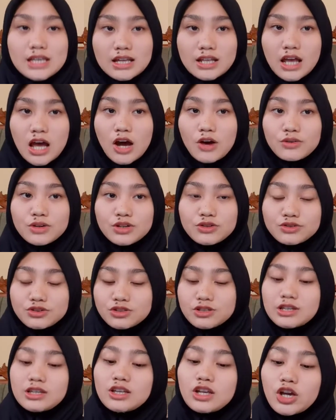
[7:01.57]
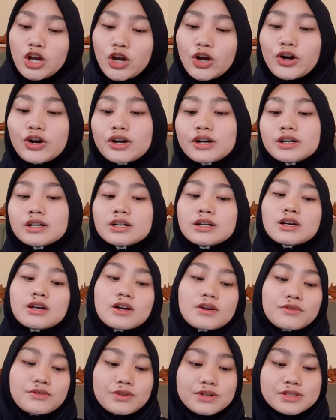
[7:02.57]
an audio too in here.
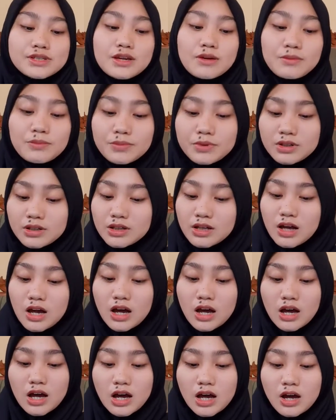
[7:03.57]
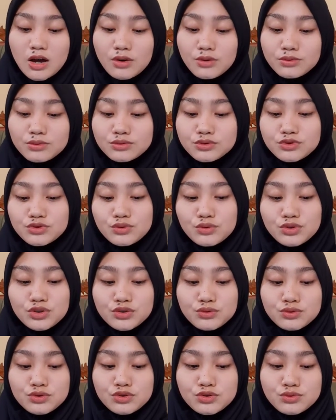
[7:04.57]
For example, how do
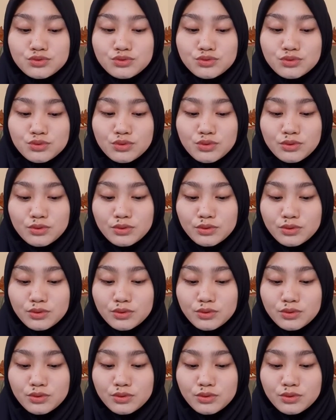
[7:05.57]
you do?